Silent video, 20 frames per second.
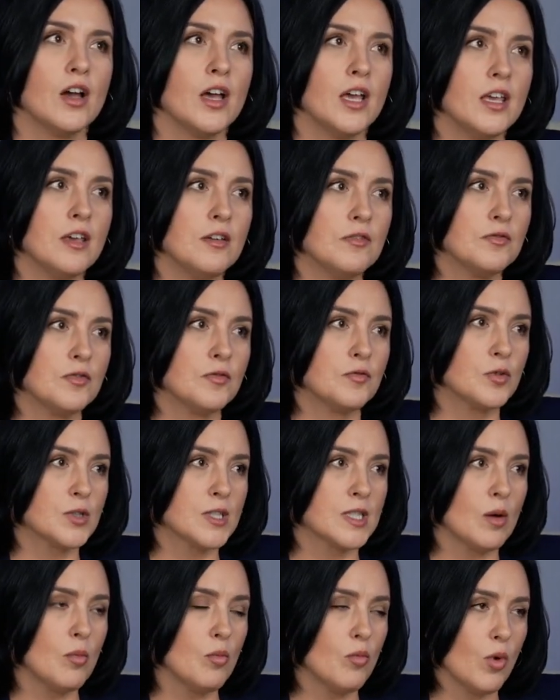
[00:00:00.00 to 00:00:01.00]
If for
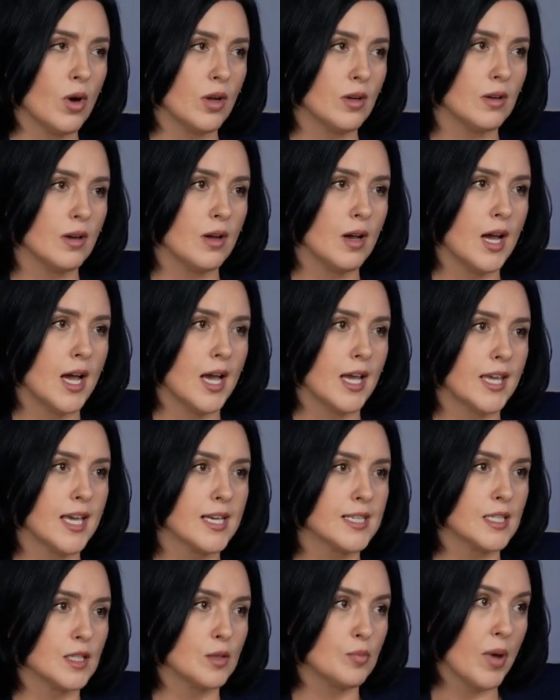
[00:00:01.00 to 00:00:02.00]
someone
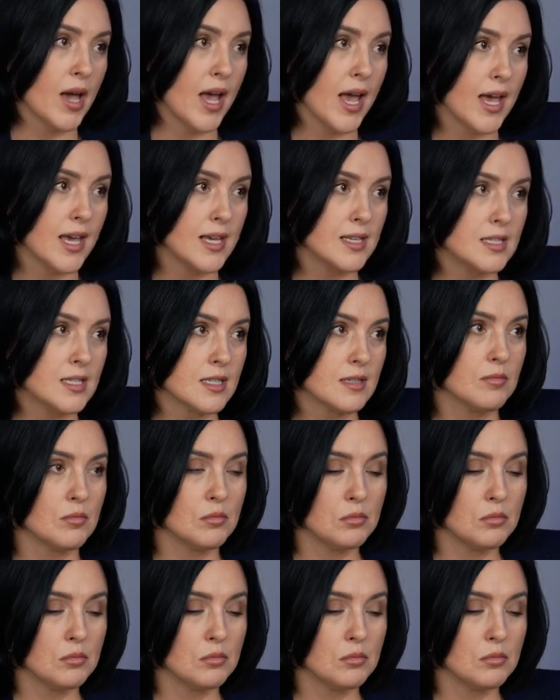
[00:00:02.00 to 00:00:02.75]
getting paid,